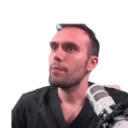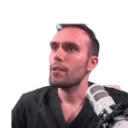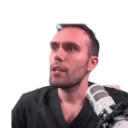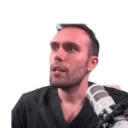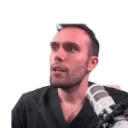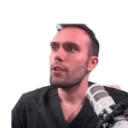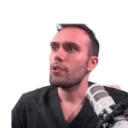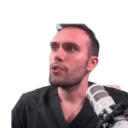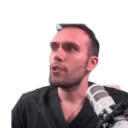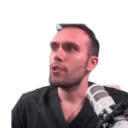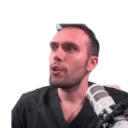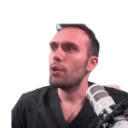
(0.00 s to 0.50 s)

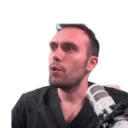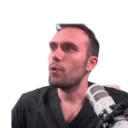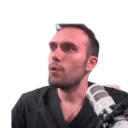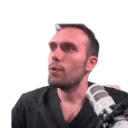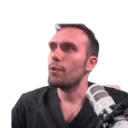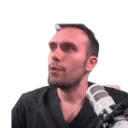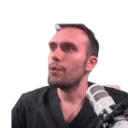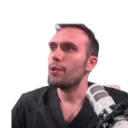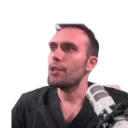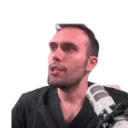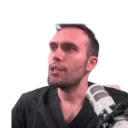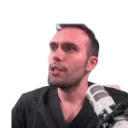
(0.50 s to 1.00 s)
So,
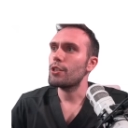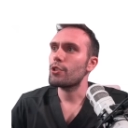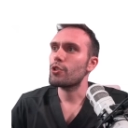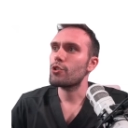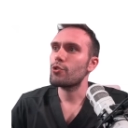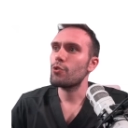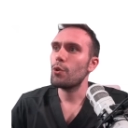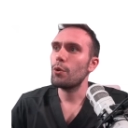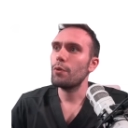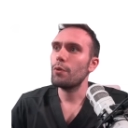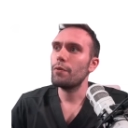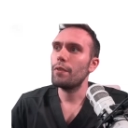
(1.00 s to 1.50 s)
the
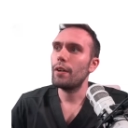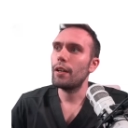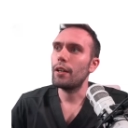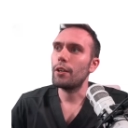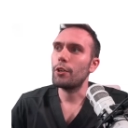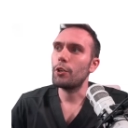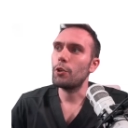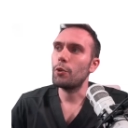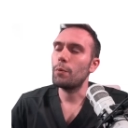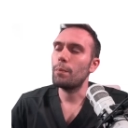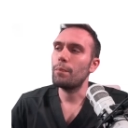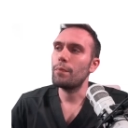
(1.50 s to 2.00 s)
stroke
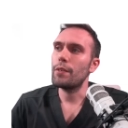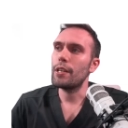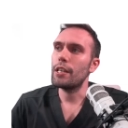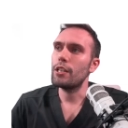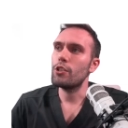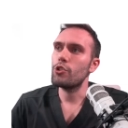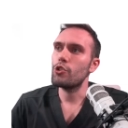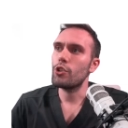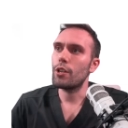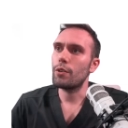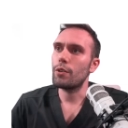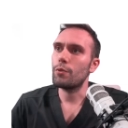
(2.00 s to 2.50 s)
volume in
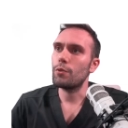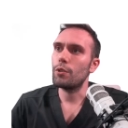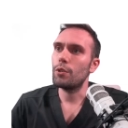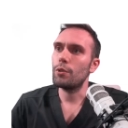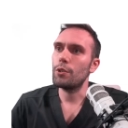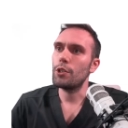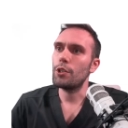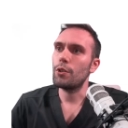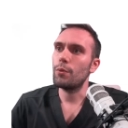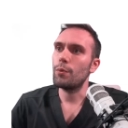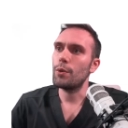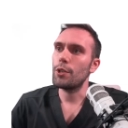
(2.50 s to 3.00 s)
general,
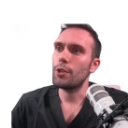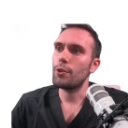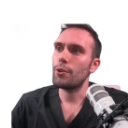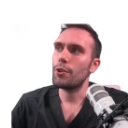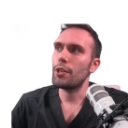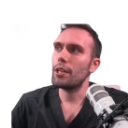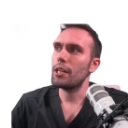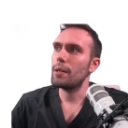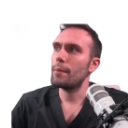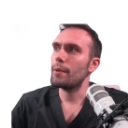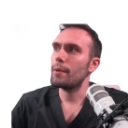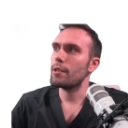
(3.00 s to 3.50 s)
you know, when you're
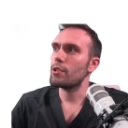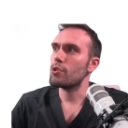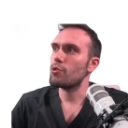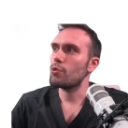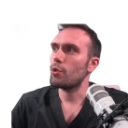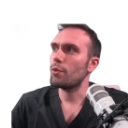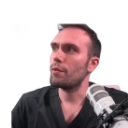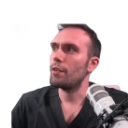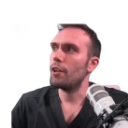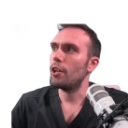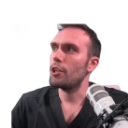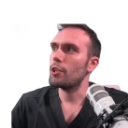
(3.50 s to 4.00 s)
thinking about
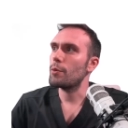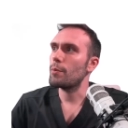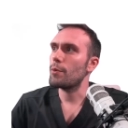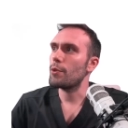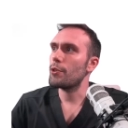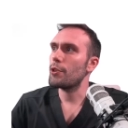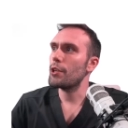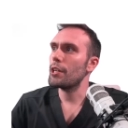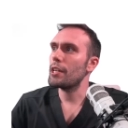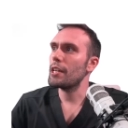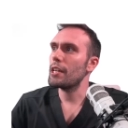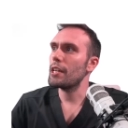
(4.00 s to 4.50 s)
stroke volume, you're
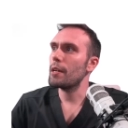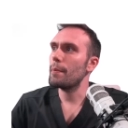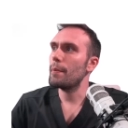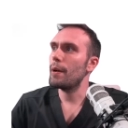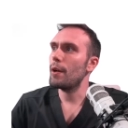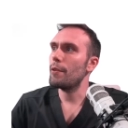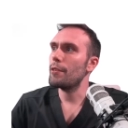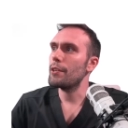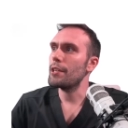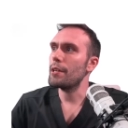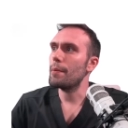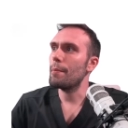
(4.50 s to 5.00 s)
thinking
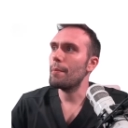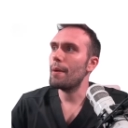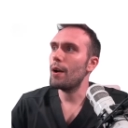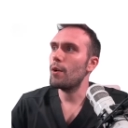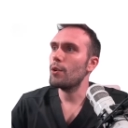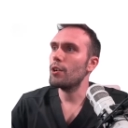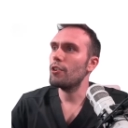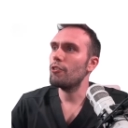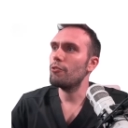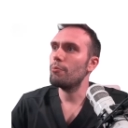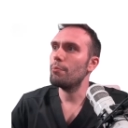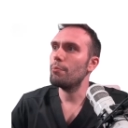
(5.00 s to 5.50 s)
about the
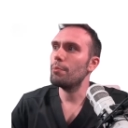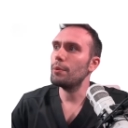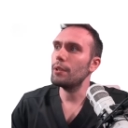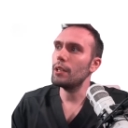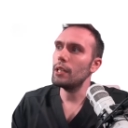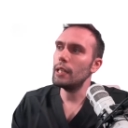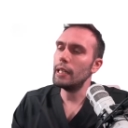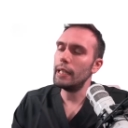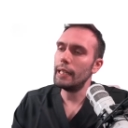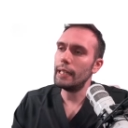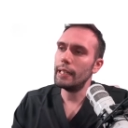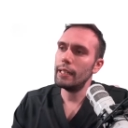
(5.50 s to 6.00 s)
amount of
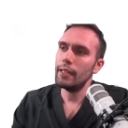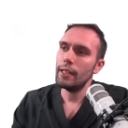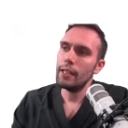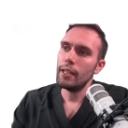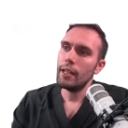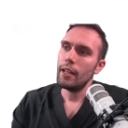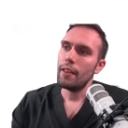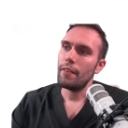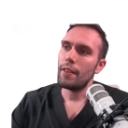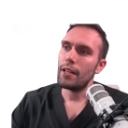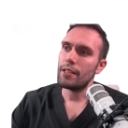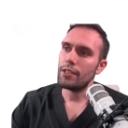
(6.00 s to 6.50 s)
blood
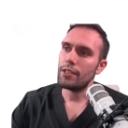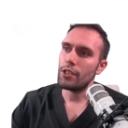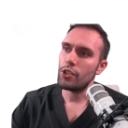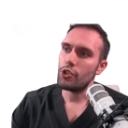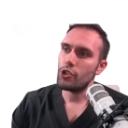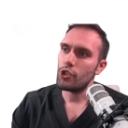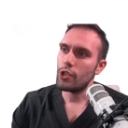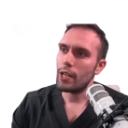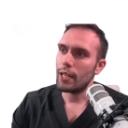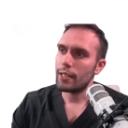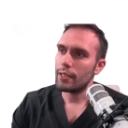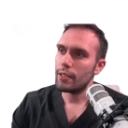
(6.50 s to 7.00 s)
that's
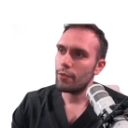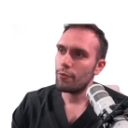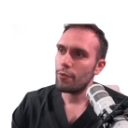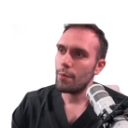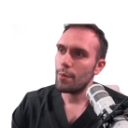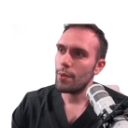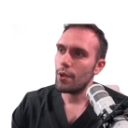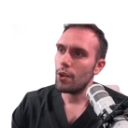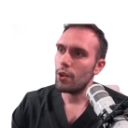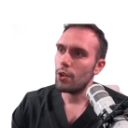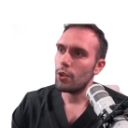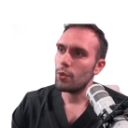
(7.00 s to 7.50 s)
ejected from
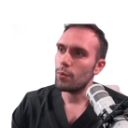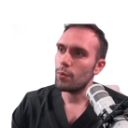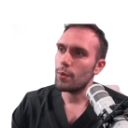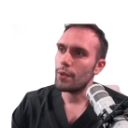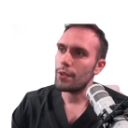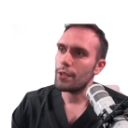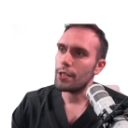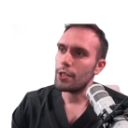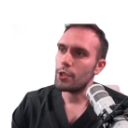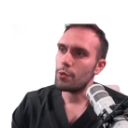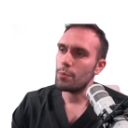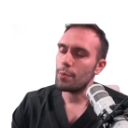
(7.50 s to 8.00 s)
the heart with
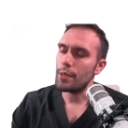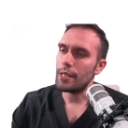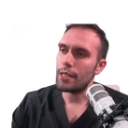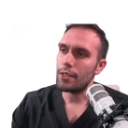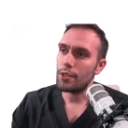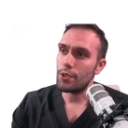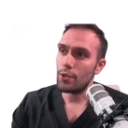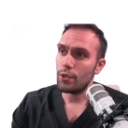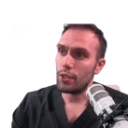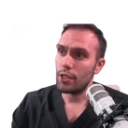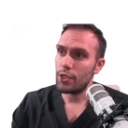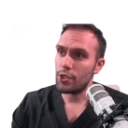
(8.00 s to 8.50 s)
each beat.
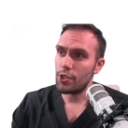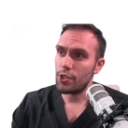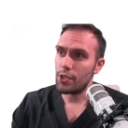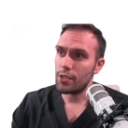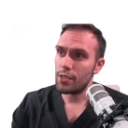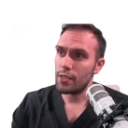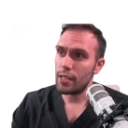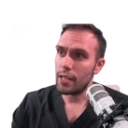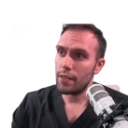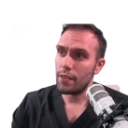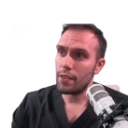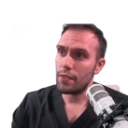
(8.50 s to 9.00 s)
So, let's just
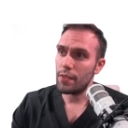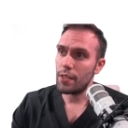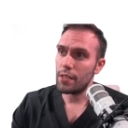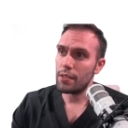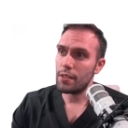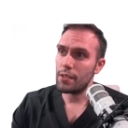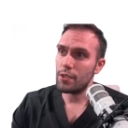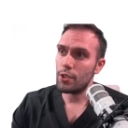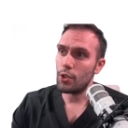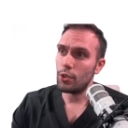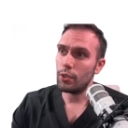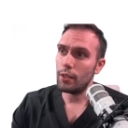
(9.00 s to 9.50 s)
say that this
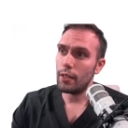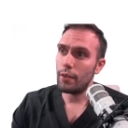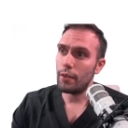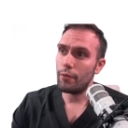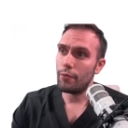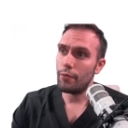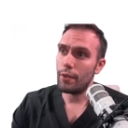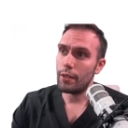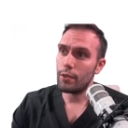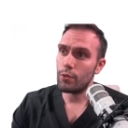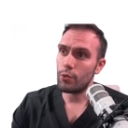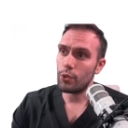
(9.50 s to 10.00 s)
is our left
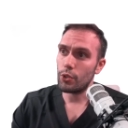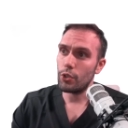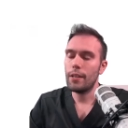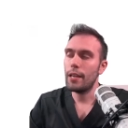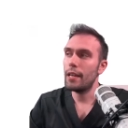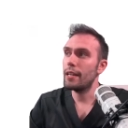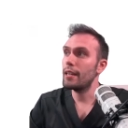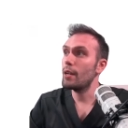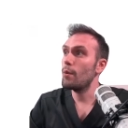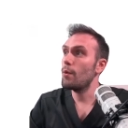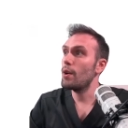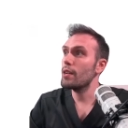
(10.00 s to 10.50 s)
ventricle.
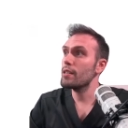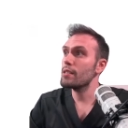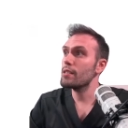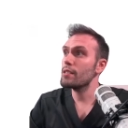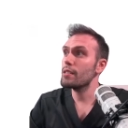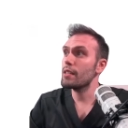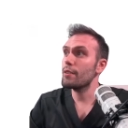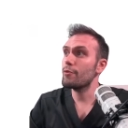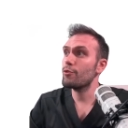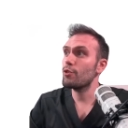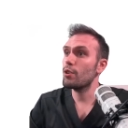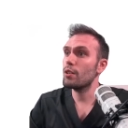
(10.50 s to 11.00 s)
And I want to
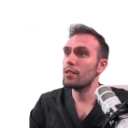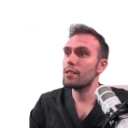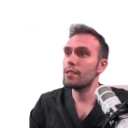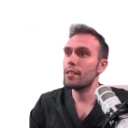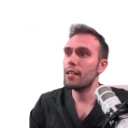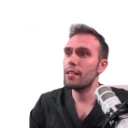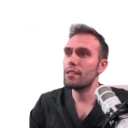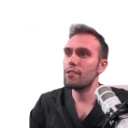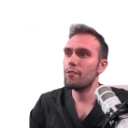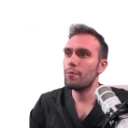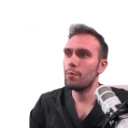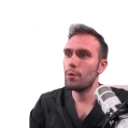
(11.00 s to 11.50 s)
say, for all
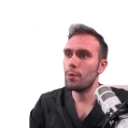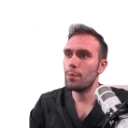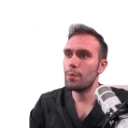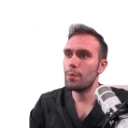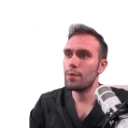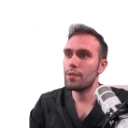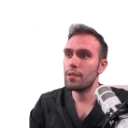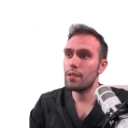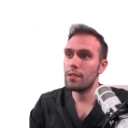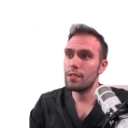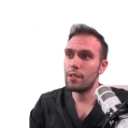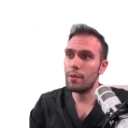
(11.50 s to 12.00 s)
intensive
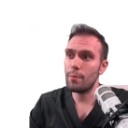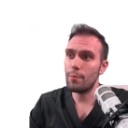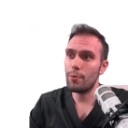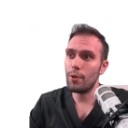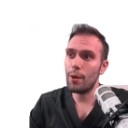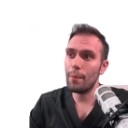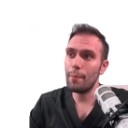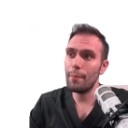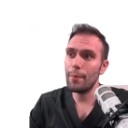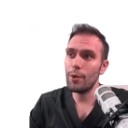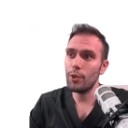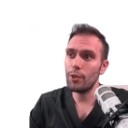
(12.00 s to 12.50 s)
purposes, I'm
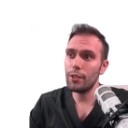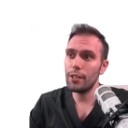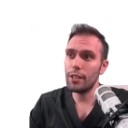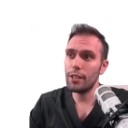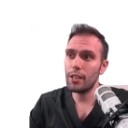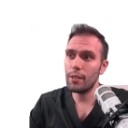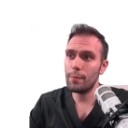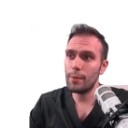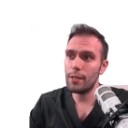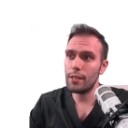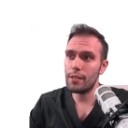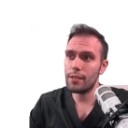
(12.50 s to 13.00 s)
primarily going
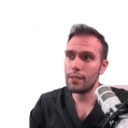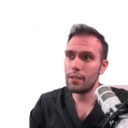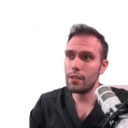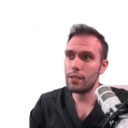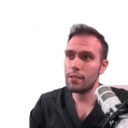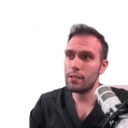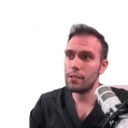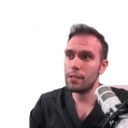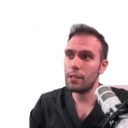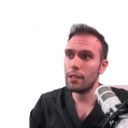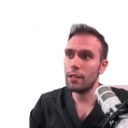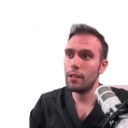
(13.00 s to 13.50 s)
to be
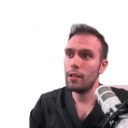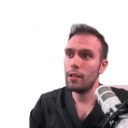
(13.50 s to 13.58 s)
discussing